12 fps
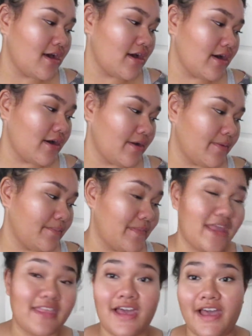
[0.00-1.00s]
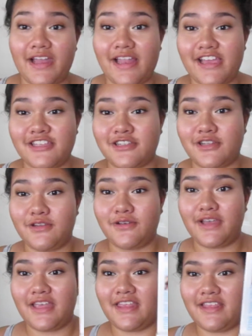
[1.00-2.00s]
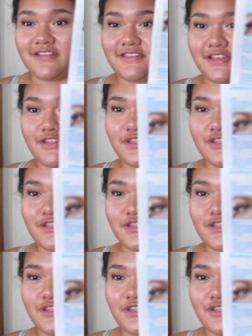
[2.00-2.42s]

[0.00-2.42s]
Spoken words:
an eyelash glue. It is the